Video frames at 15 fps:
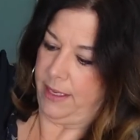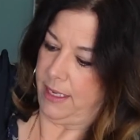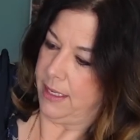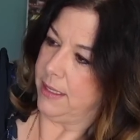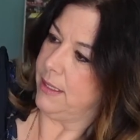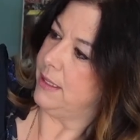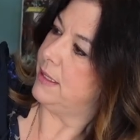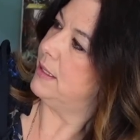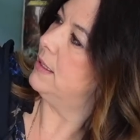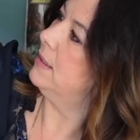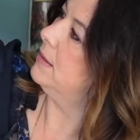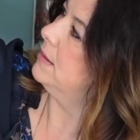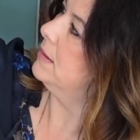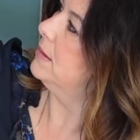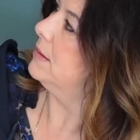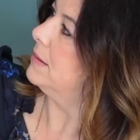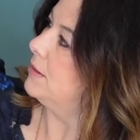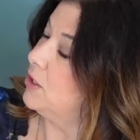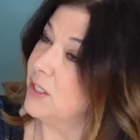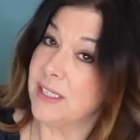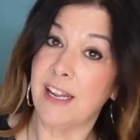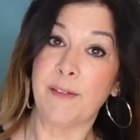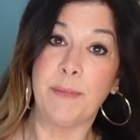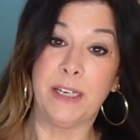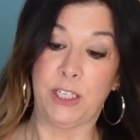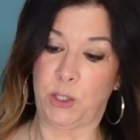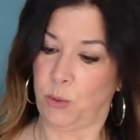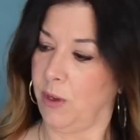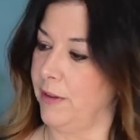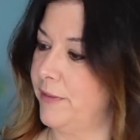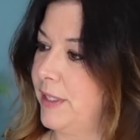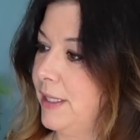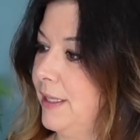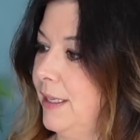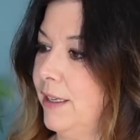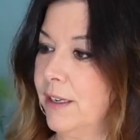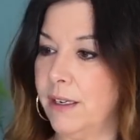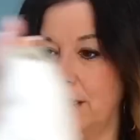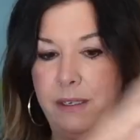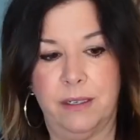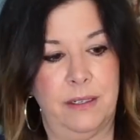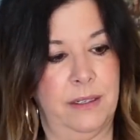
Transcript: these. She doesn't have many 12s in here.